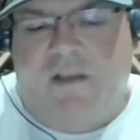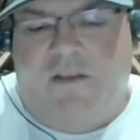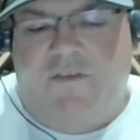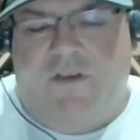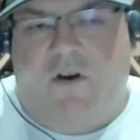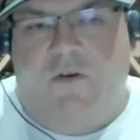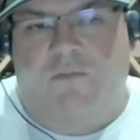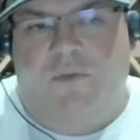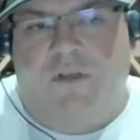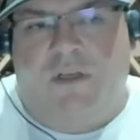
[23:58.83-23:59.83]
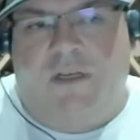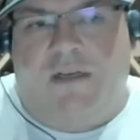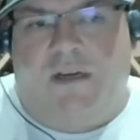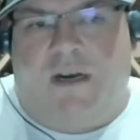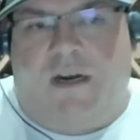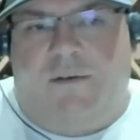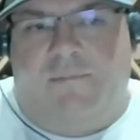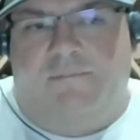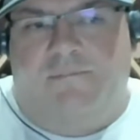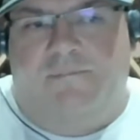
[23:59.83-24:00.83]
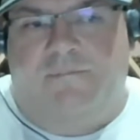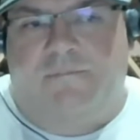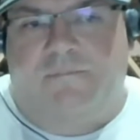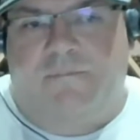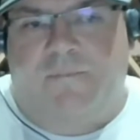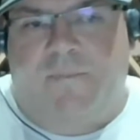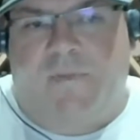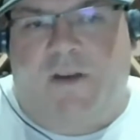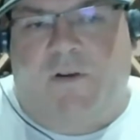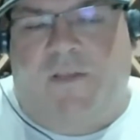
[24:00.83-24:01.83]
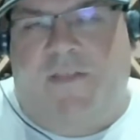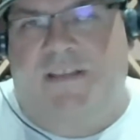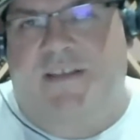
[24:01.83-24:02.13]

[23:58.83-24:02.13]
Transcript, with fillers: So, um, you know, I think it's